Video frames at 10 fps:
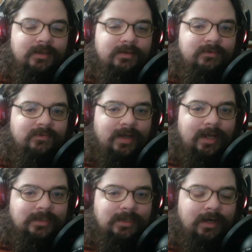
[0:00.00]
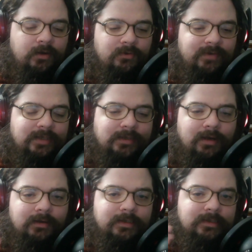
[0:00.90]
the Atar of
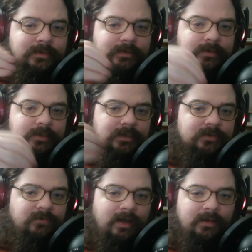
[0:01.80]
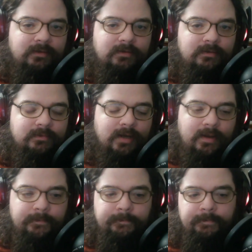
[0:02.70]
Atar is is is father,
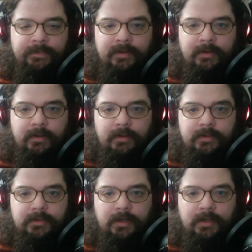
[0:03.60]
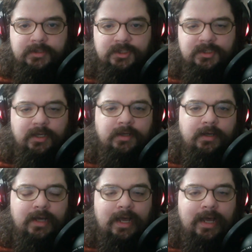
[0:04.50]
right? Uh, just like
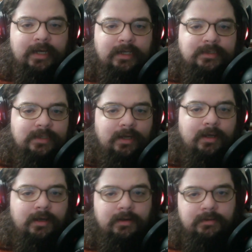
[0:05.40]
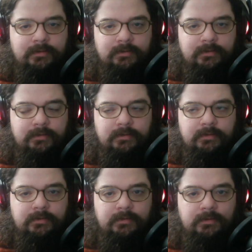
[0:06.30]
Anatar,
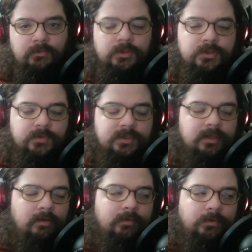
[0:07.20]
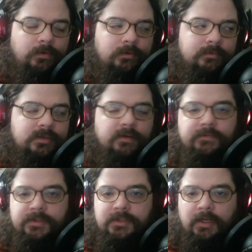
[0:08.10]
which is what Sauron called himself
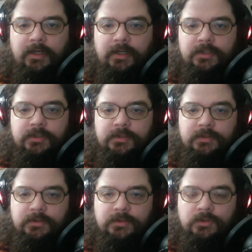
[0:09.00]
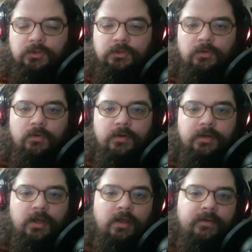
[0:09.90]
in the Second Age, is, is the
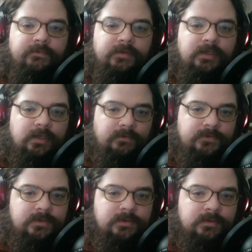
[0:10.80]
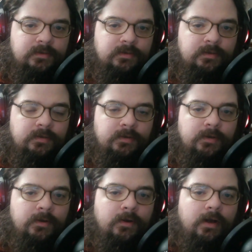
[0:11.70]
Lord of Gifts.
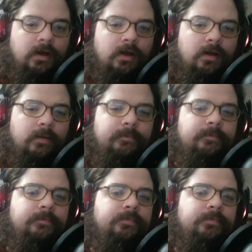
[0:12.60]
Um,